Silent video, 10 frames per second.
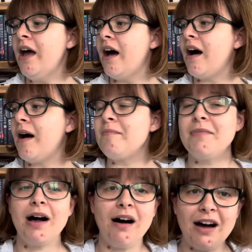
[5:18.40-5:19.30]

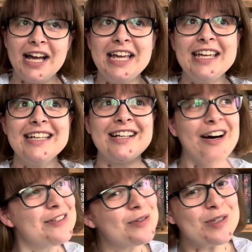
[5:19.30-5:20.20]
I
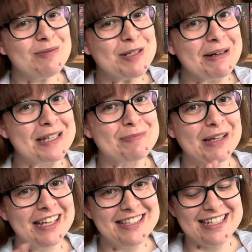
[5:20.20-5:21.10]
can't talk too much about this
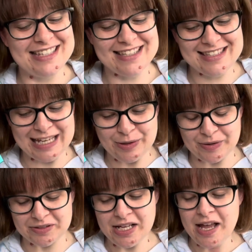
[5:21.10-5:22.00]
because this is a
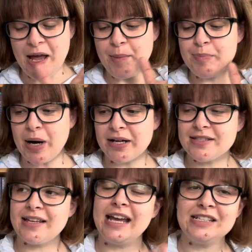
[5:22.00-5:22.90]
sequel, but
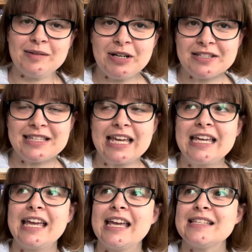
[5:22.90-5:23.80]

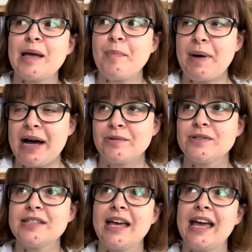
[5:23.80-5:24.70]
HMRC is
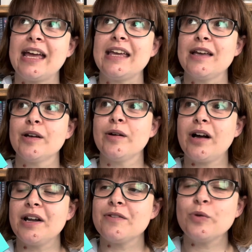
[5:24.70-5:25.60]
about a
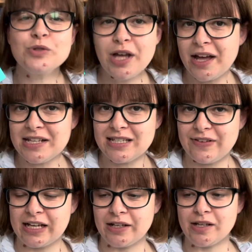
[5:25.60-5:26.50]
kind of alternative
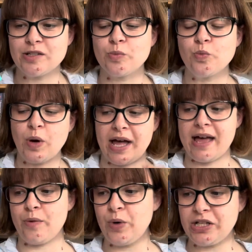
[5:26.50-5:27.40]
England
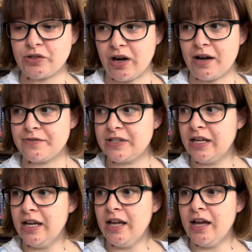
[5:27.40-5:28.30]
where witchcraft
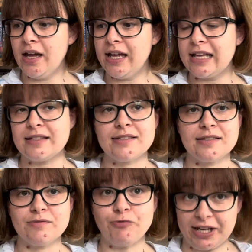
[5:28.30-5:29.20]
is
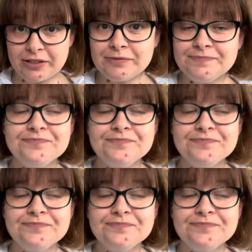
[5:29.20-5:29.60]
real.